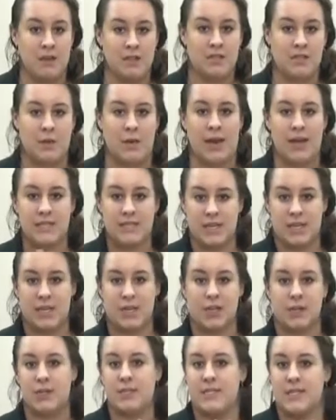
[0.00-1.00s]
So I did
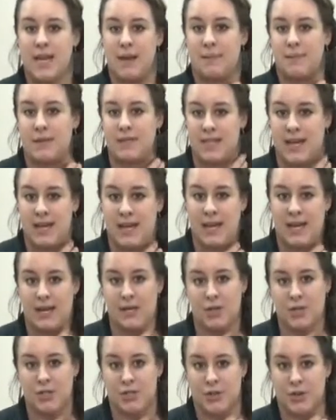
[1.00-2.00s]
include sample data
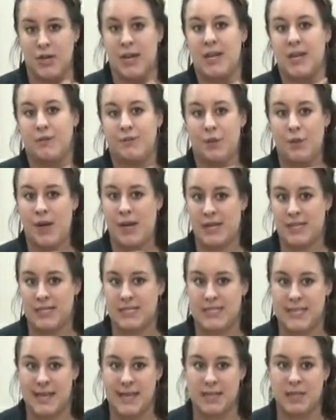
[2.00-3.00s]
on your screen if you wanted
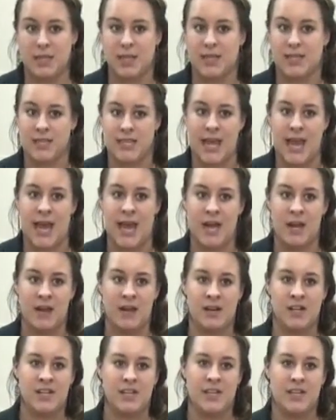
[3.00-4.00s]
to take a look at that.